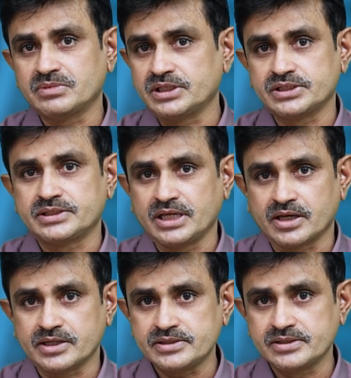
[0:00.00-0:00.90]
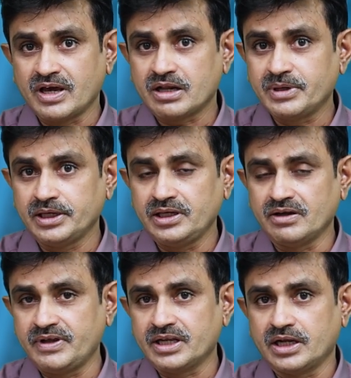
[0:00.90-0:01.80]
that is CRS, whereby
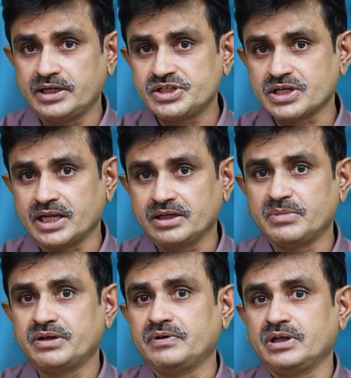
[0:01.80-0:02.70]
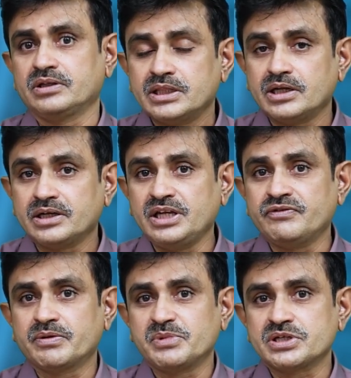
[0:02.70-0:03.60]
every country sharing between the
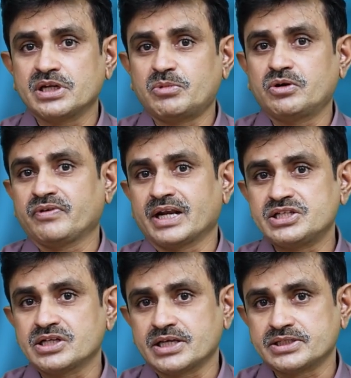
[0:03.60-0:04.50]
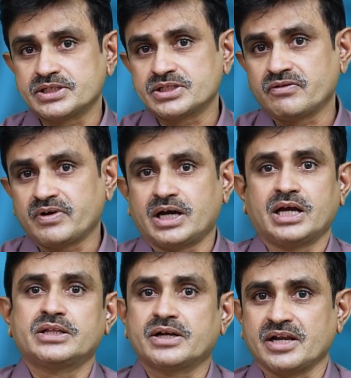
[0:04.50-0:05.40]
information about financial assets of
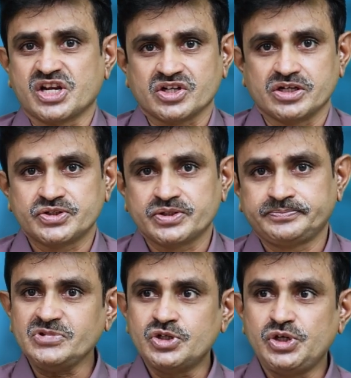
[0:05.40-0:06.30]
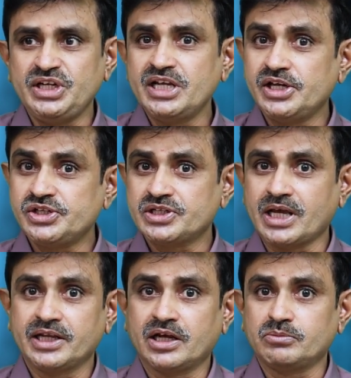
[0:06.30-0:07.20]
other nationals. India is
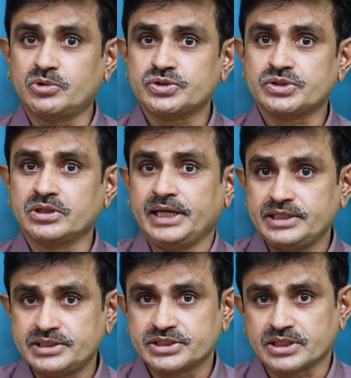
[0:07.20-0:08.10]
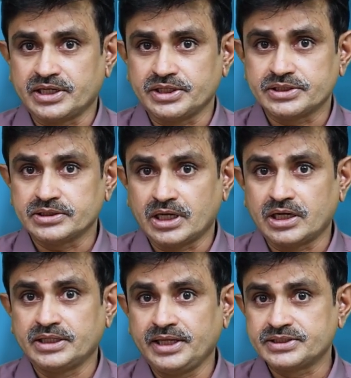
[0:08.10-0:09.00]
sharing almost 86 countries.
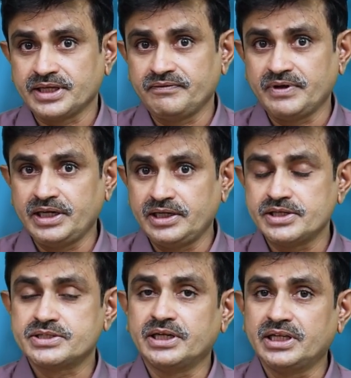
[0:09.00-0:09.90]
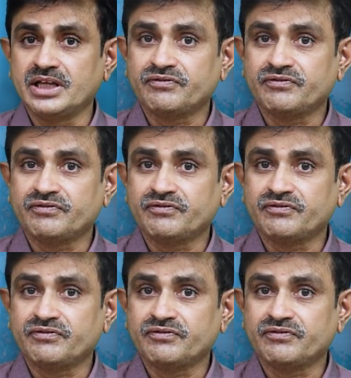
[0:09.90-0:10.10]
The same way, India is getting